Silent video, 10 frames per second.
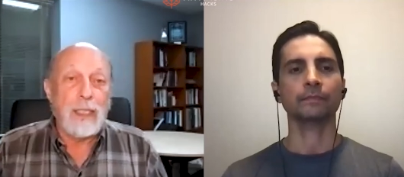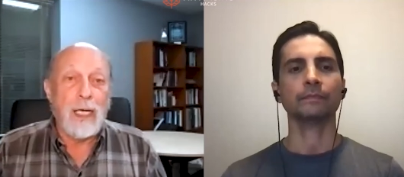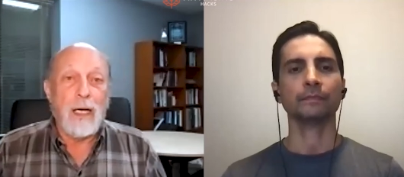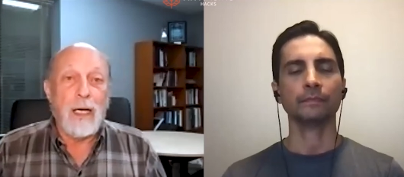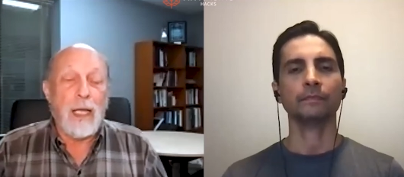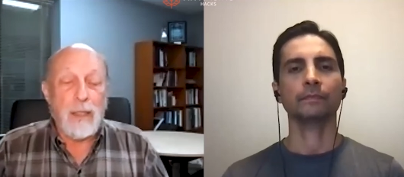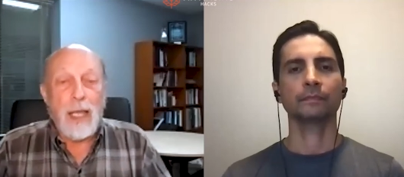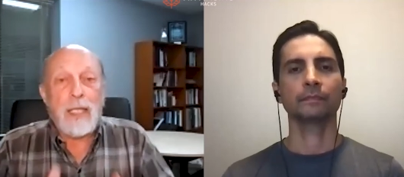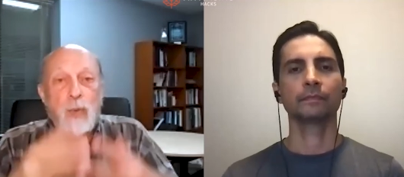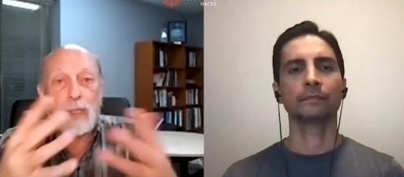Speaker 1: And
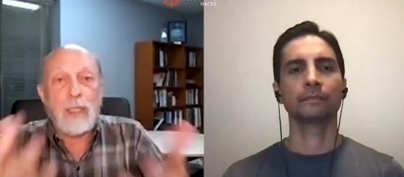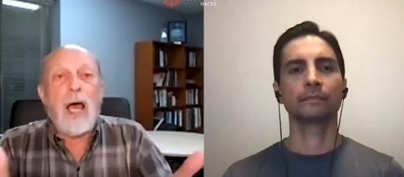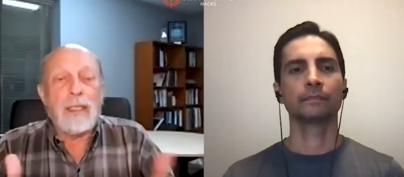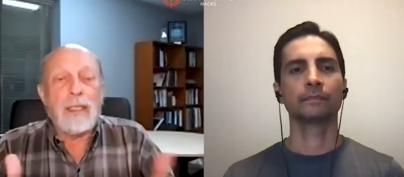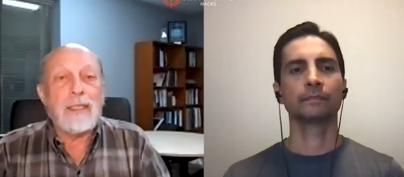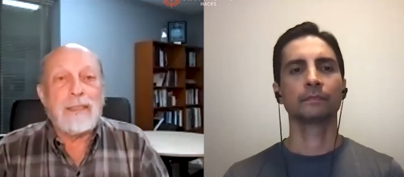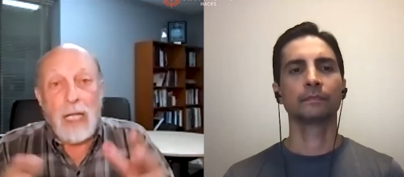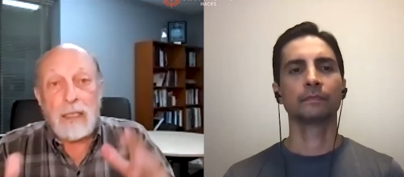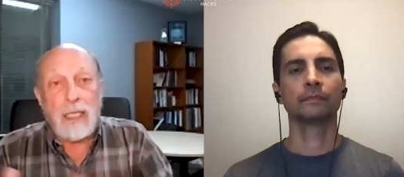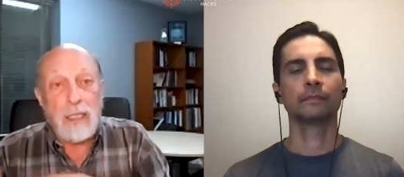that's what
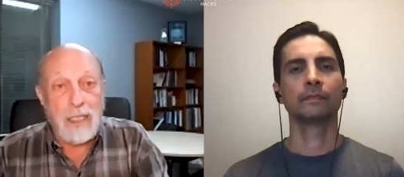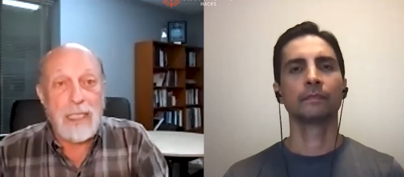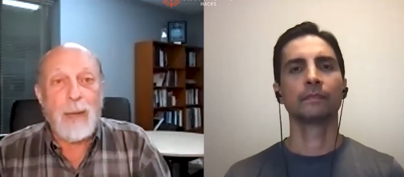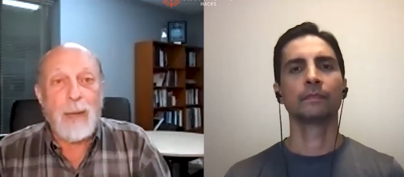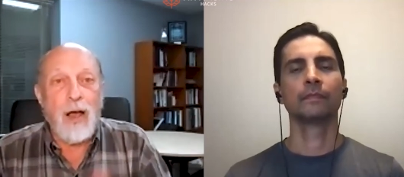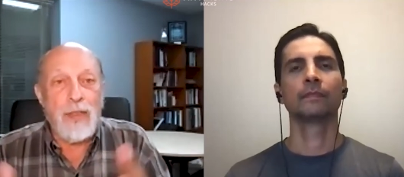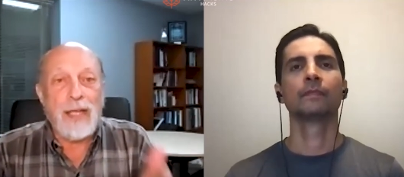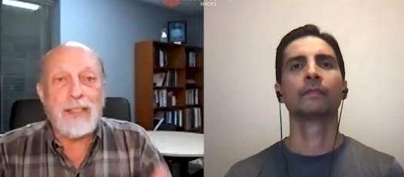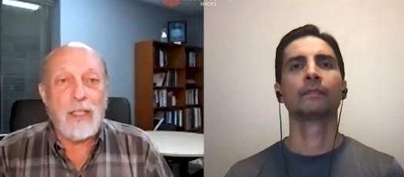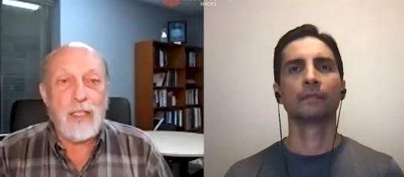Delta sleep, I call
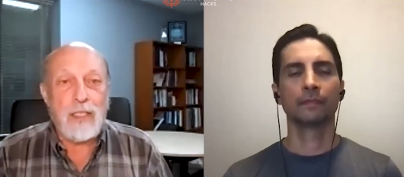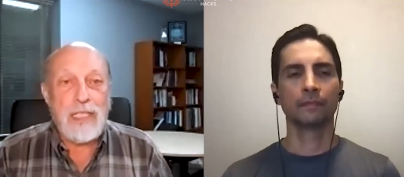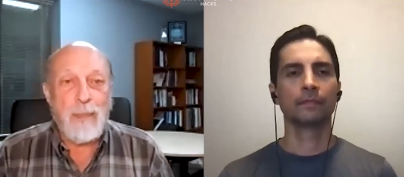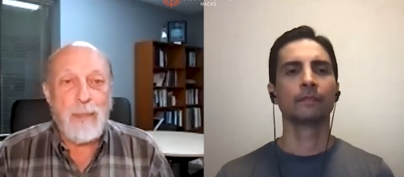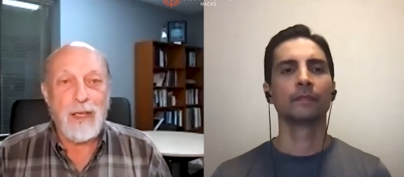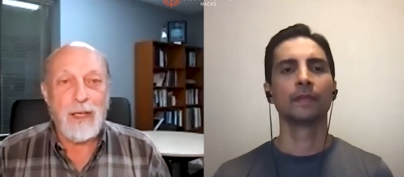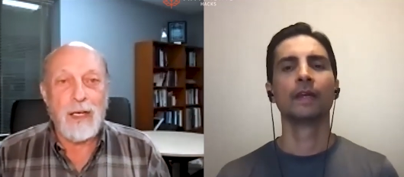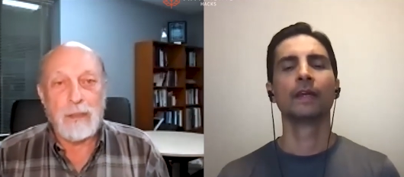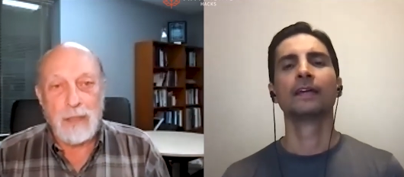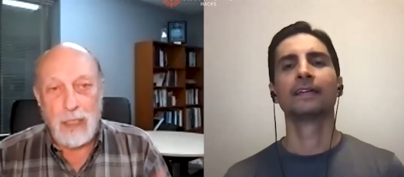that Delta sleep.
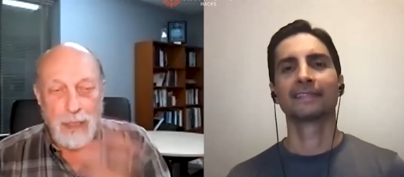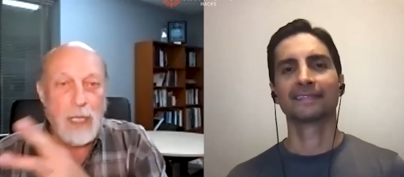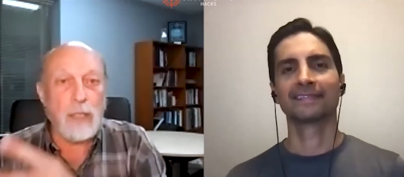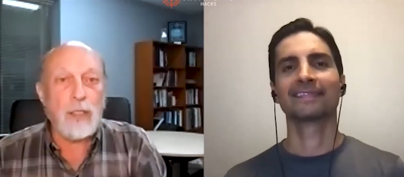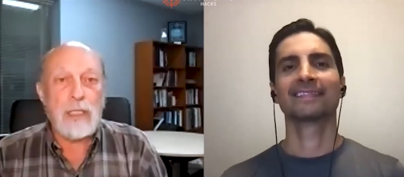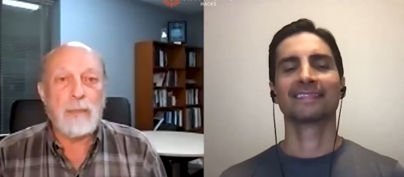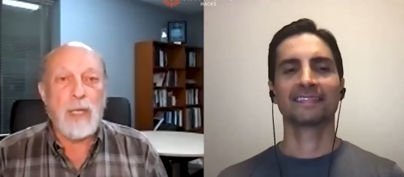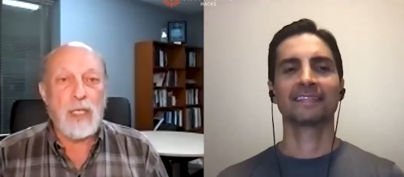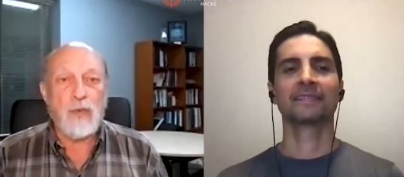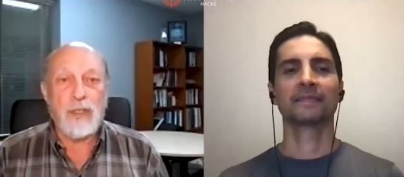Delta sleep
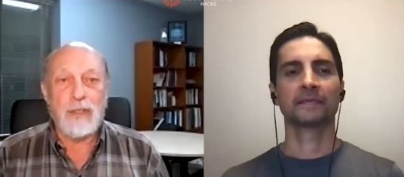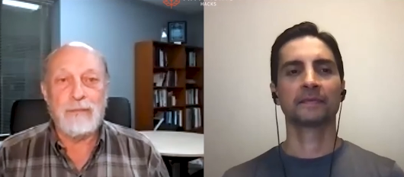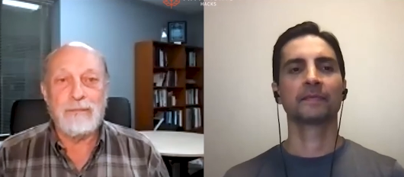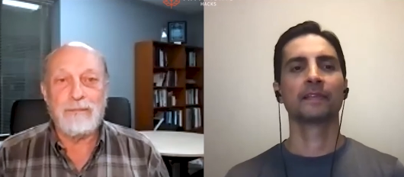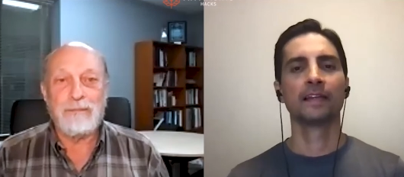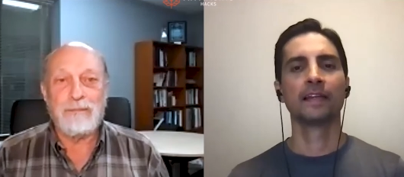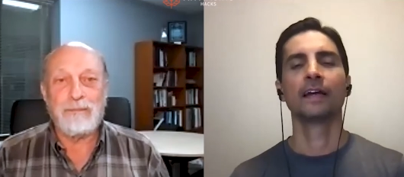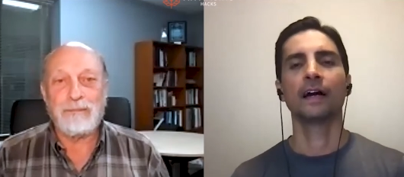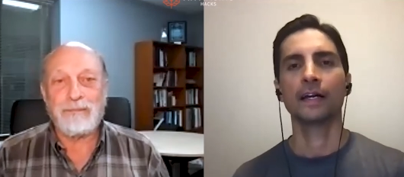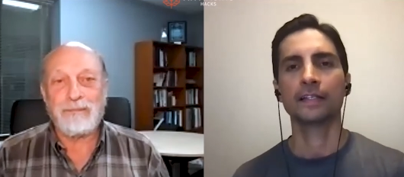does for you.
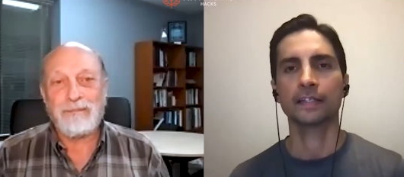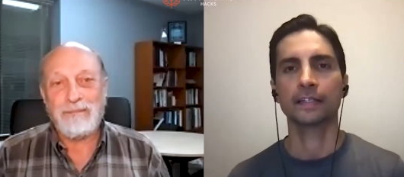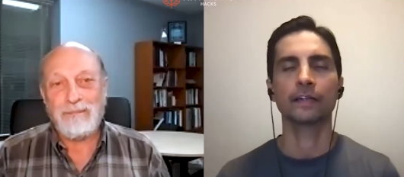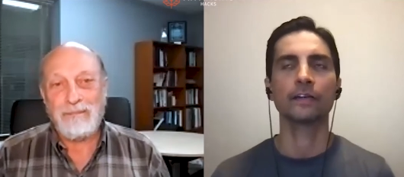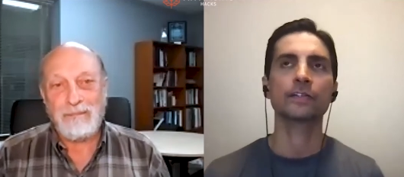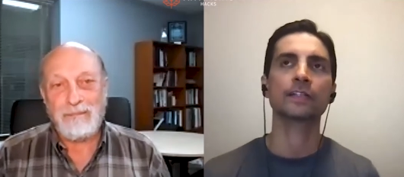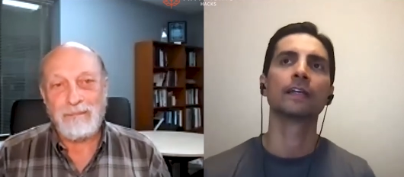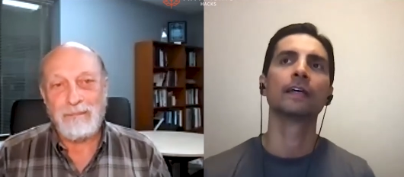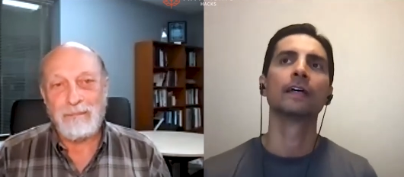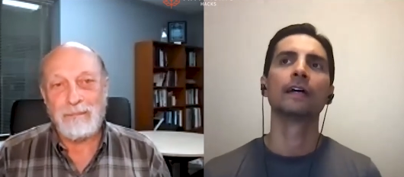
Speaker 2: I see.
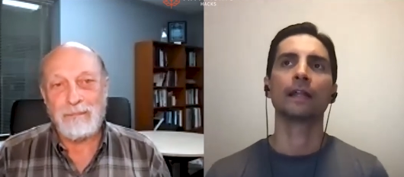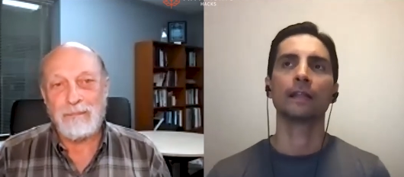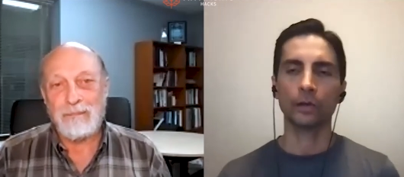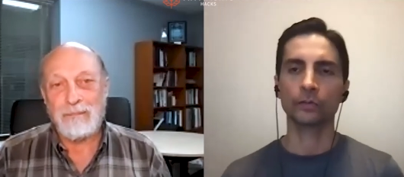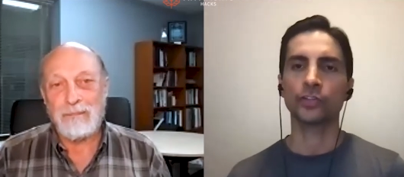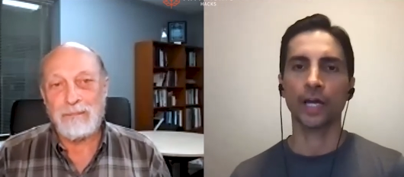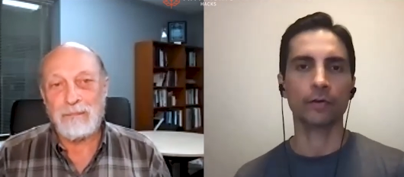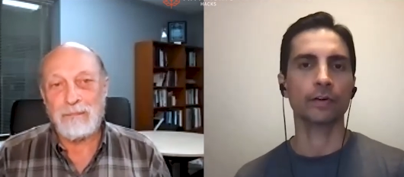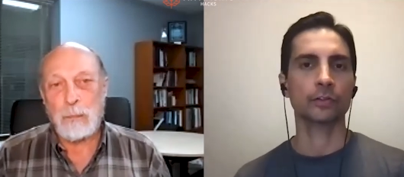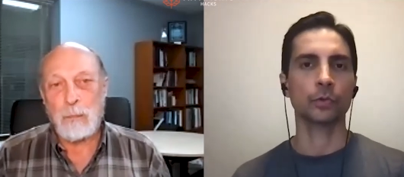There's a lot of
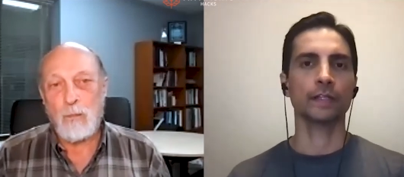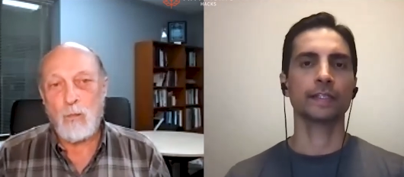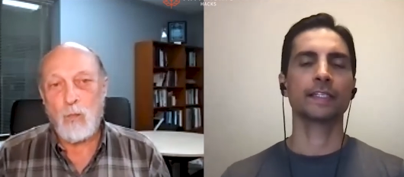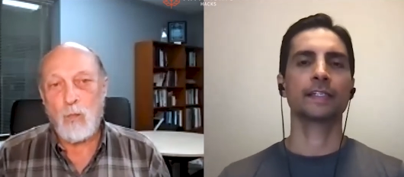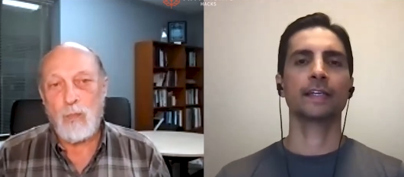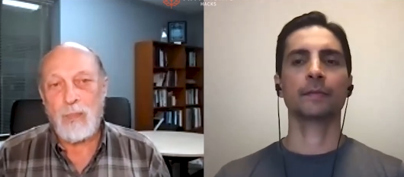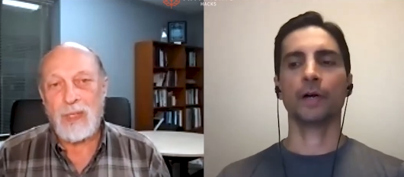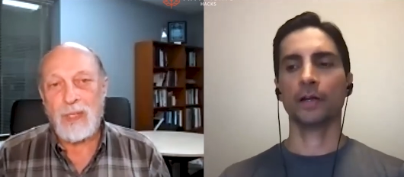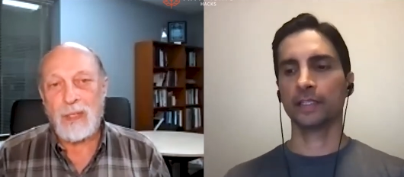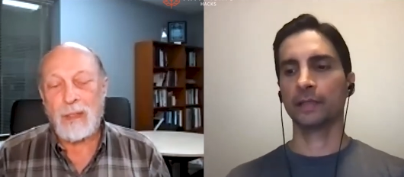chatter as well these days
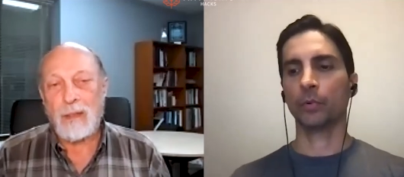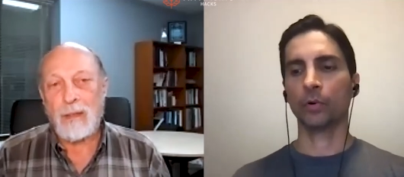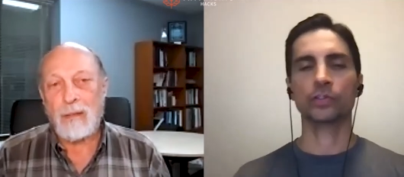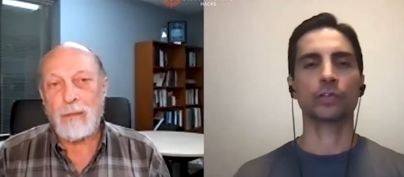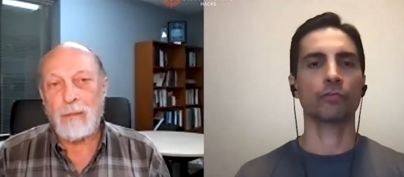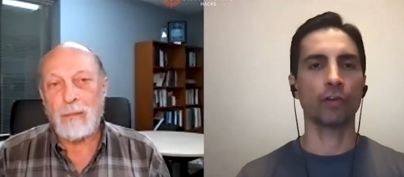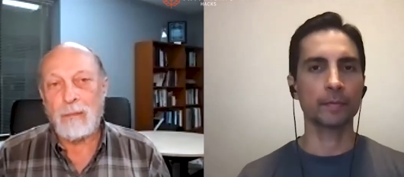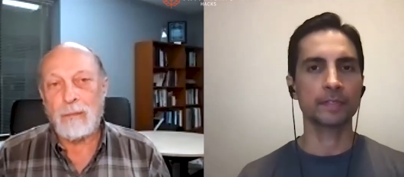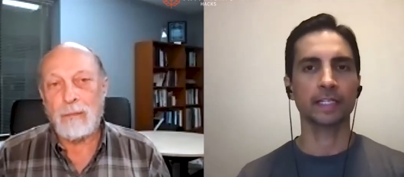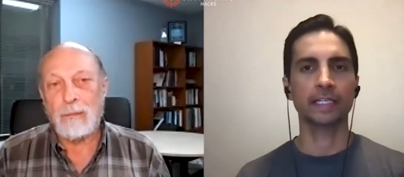about the importance of
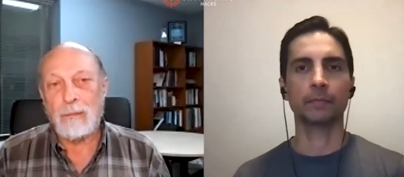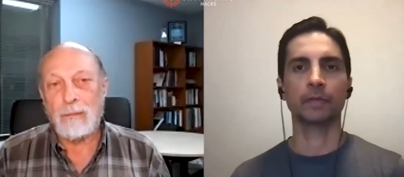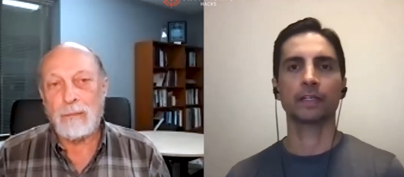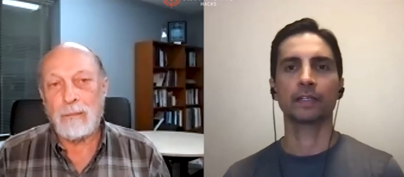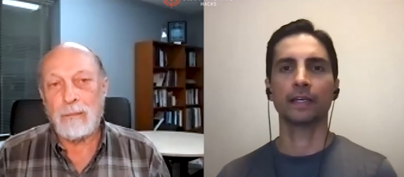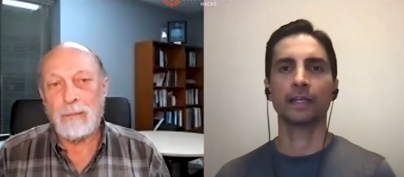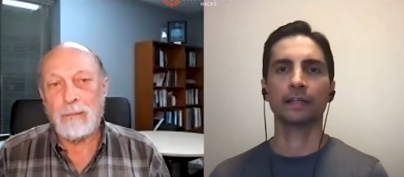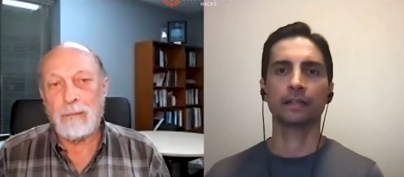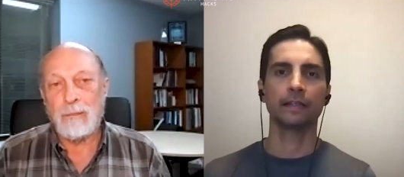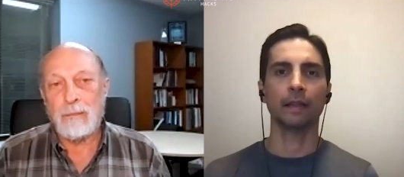REM sleep
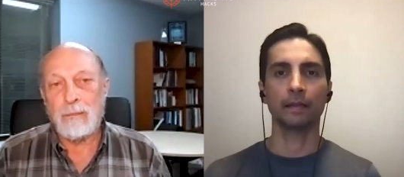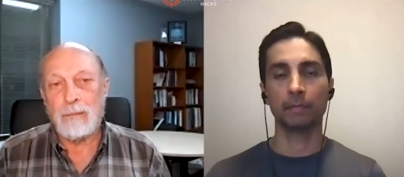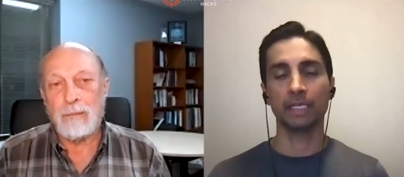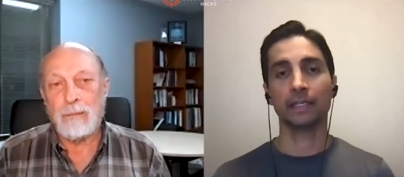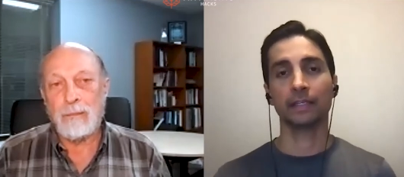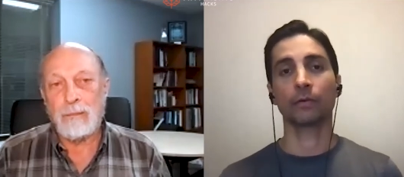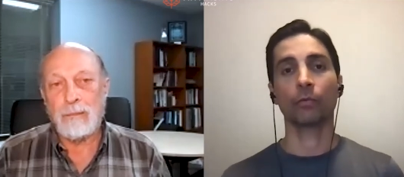and that being in the